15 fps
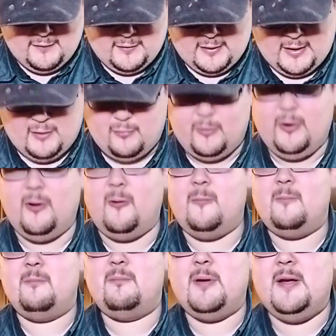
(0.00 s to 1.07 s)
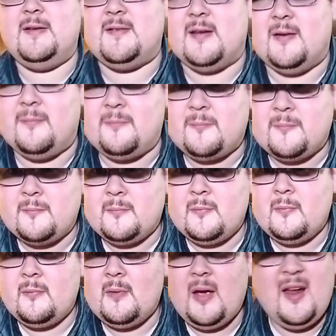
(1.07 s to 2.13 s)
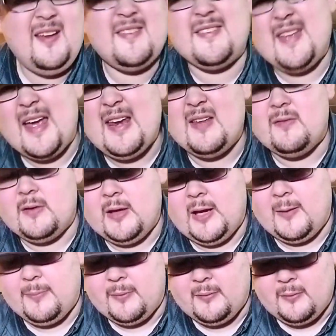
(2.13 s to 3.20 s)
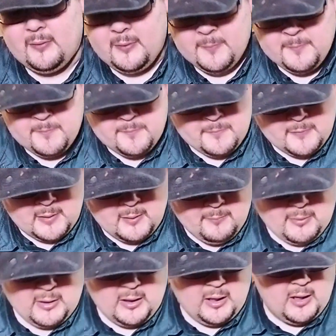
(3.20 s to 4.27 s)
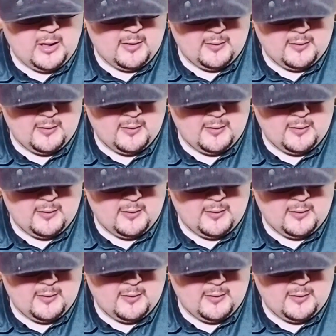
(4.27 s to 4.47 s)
even a real pizza. How does that even happen? But